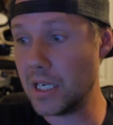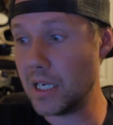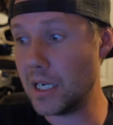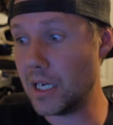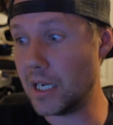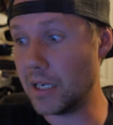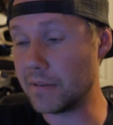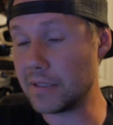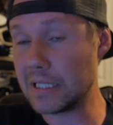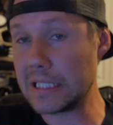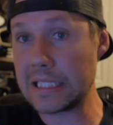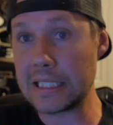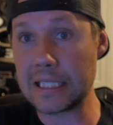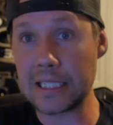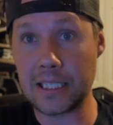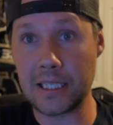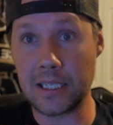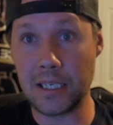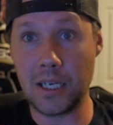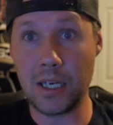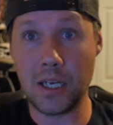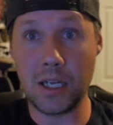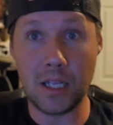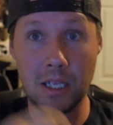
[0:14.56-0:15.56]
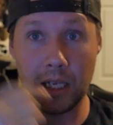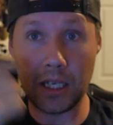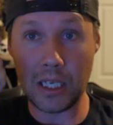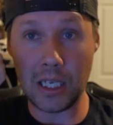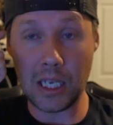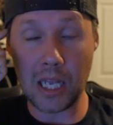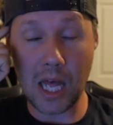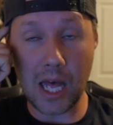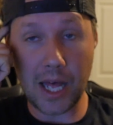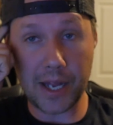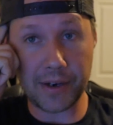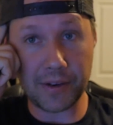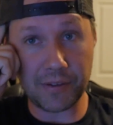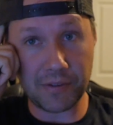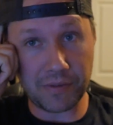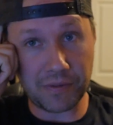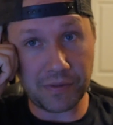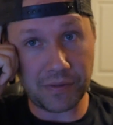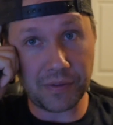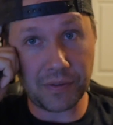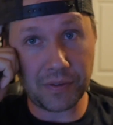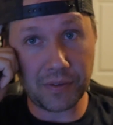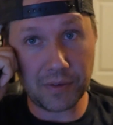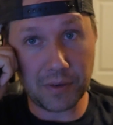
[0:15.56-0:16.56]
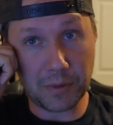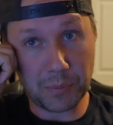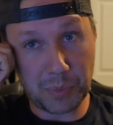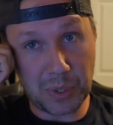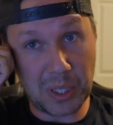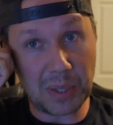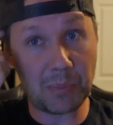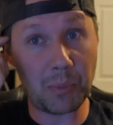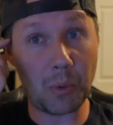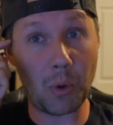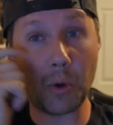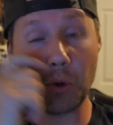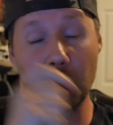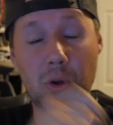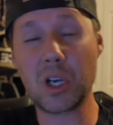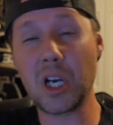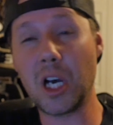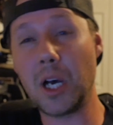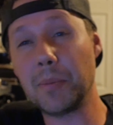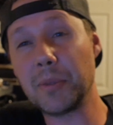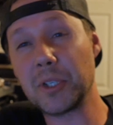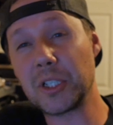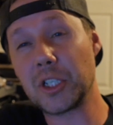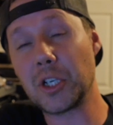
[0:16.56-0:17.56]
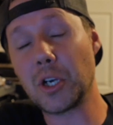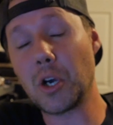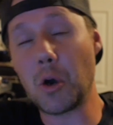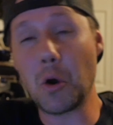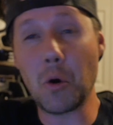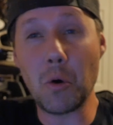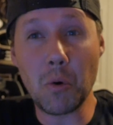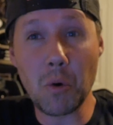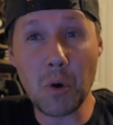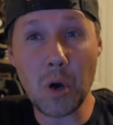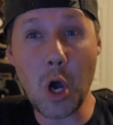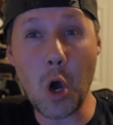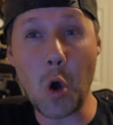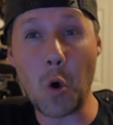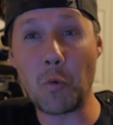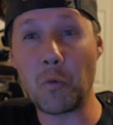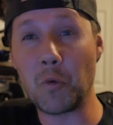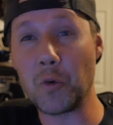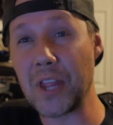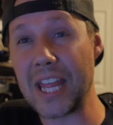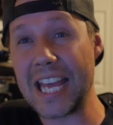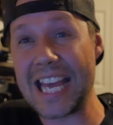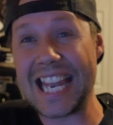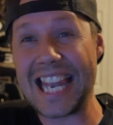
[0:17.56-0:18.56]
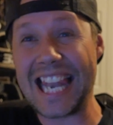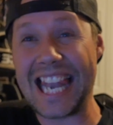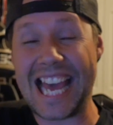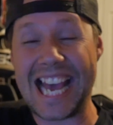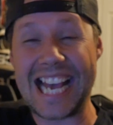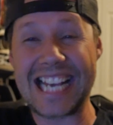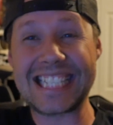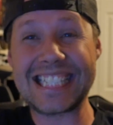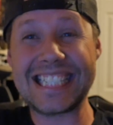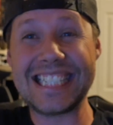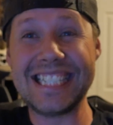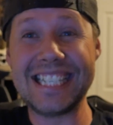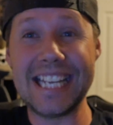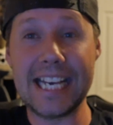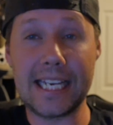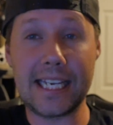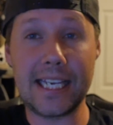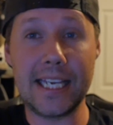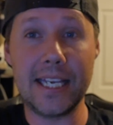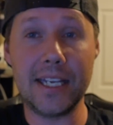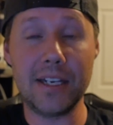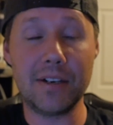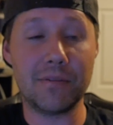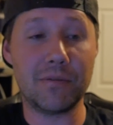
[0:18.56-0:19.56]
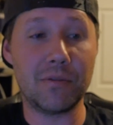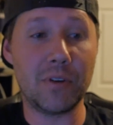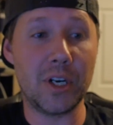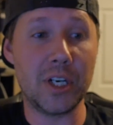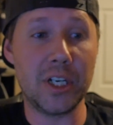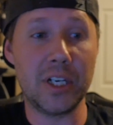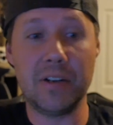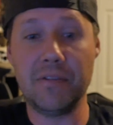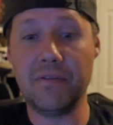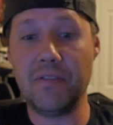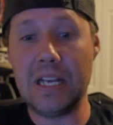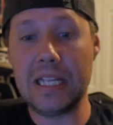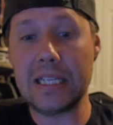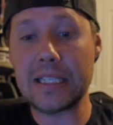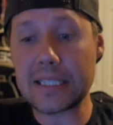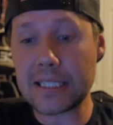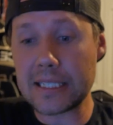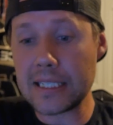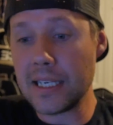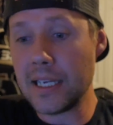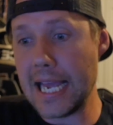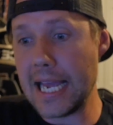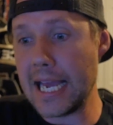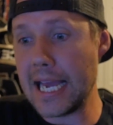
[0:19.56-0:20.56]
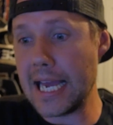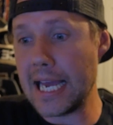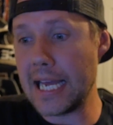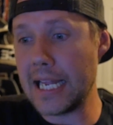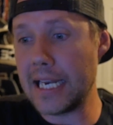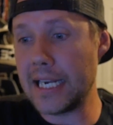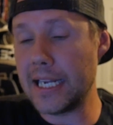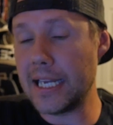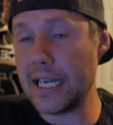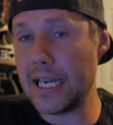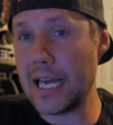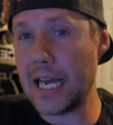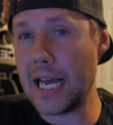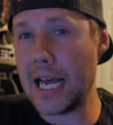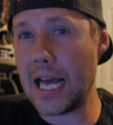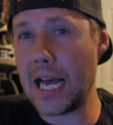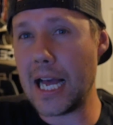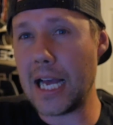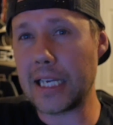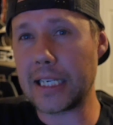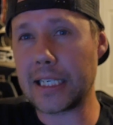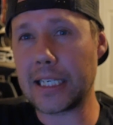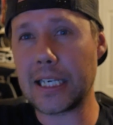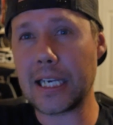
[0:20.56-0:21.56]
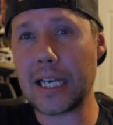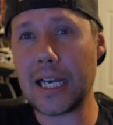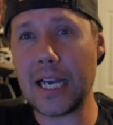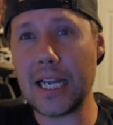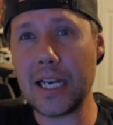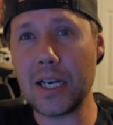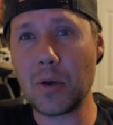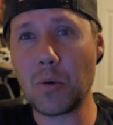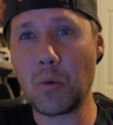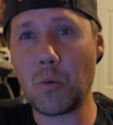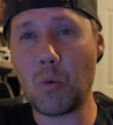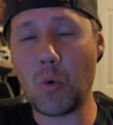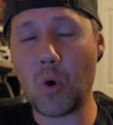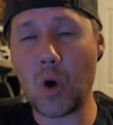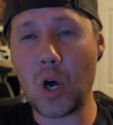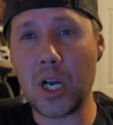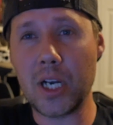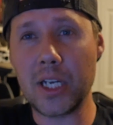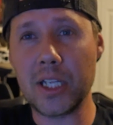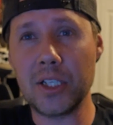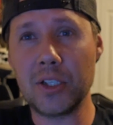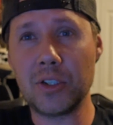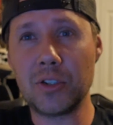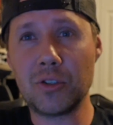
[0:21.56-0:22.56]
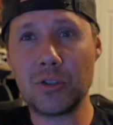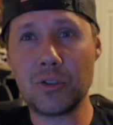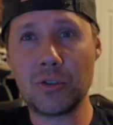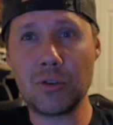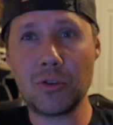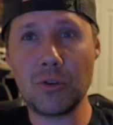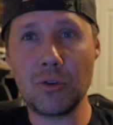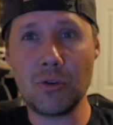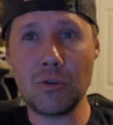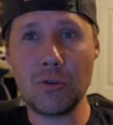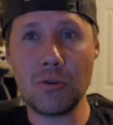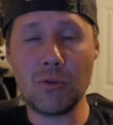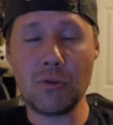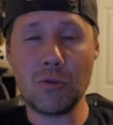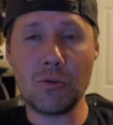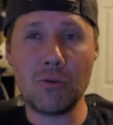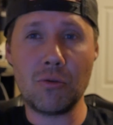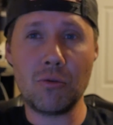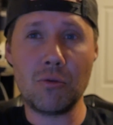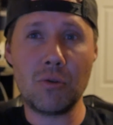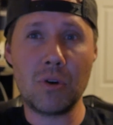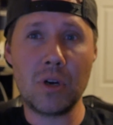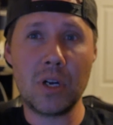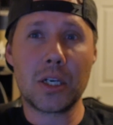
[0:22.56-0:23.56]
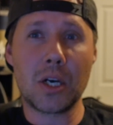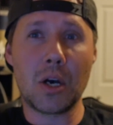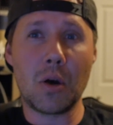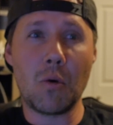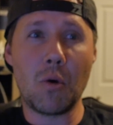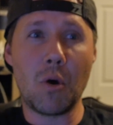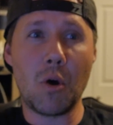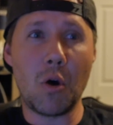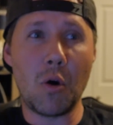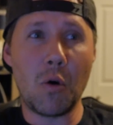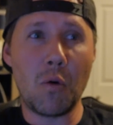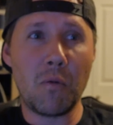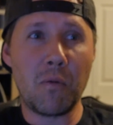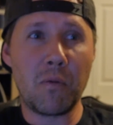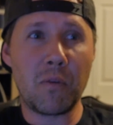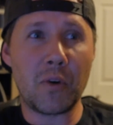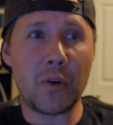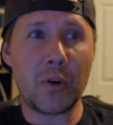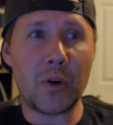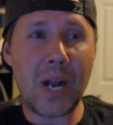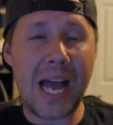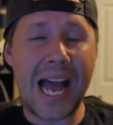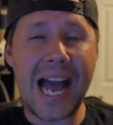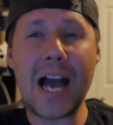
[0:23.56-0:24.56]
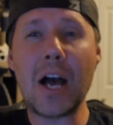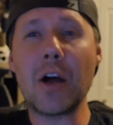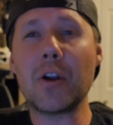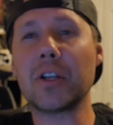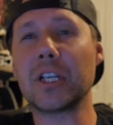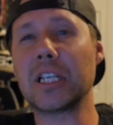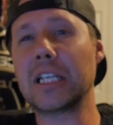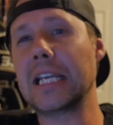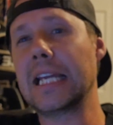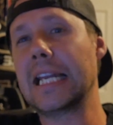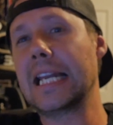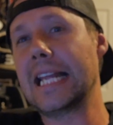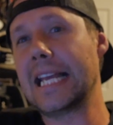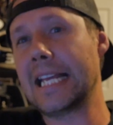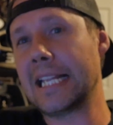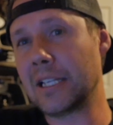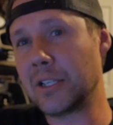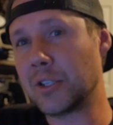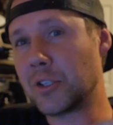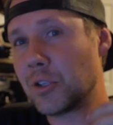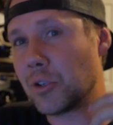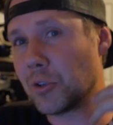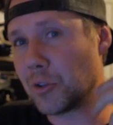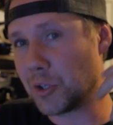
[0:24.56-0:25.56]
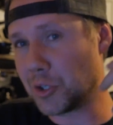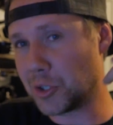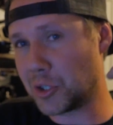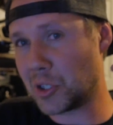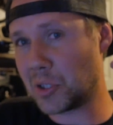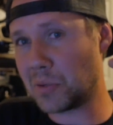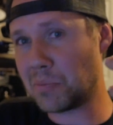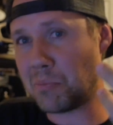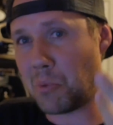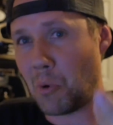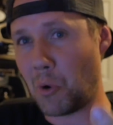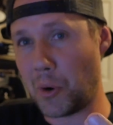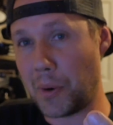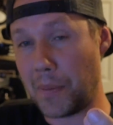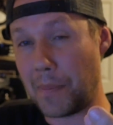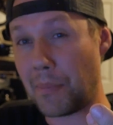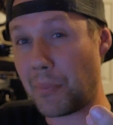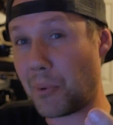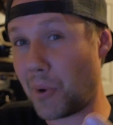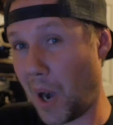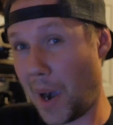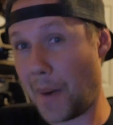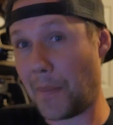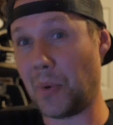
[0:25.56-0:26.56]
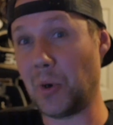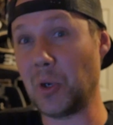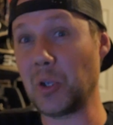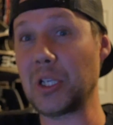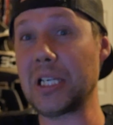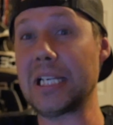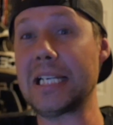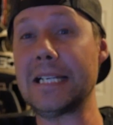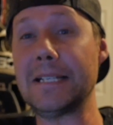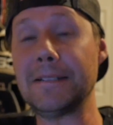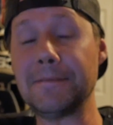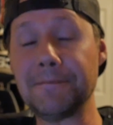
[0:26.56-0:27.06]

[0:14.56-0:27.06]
I've seen a lot of people come and go over that last decade of running events, and I kind of wanted to go over how to get into the sport properly.